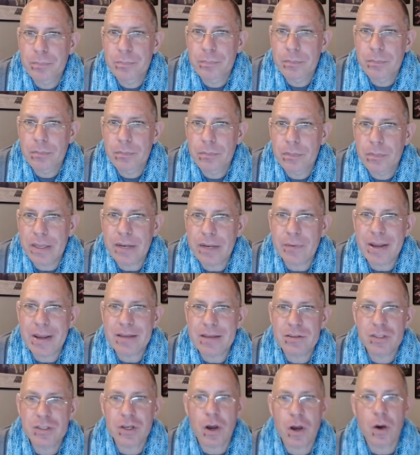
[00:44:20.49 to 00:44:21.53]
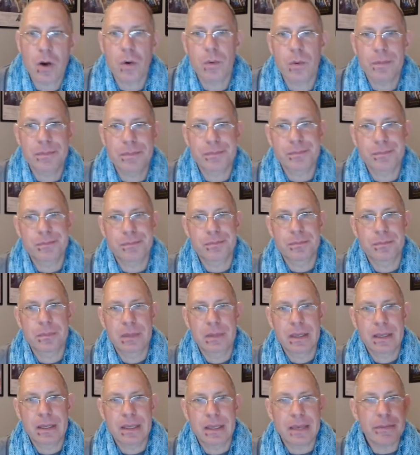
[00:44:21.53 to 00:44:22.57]
anyway, so
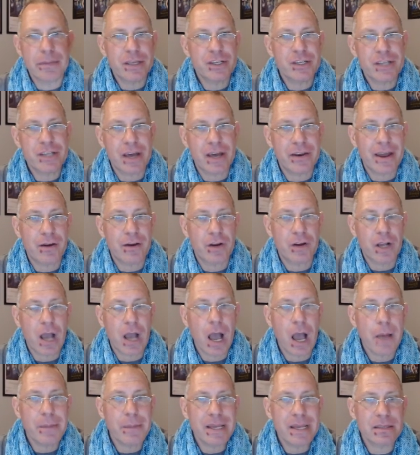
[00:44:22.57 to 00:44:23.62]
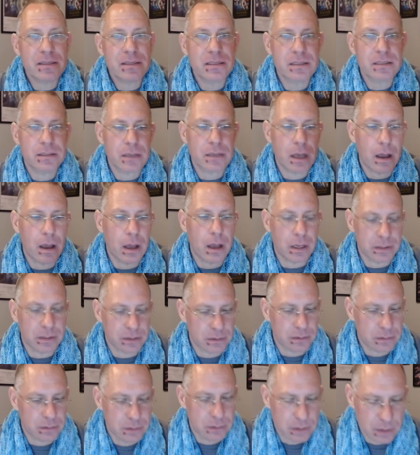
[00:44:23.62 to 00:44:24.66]
give me a shout out in comments on
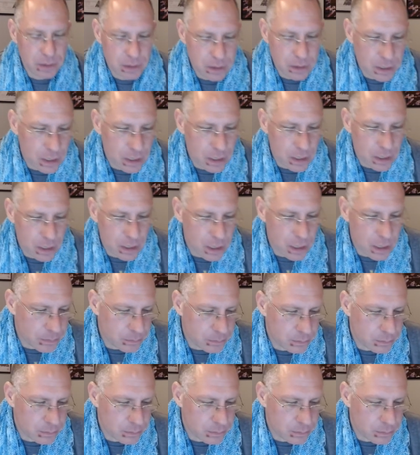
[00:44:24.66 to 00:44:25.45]
um,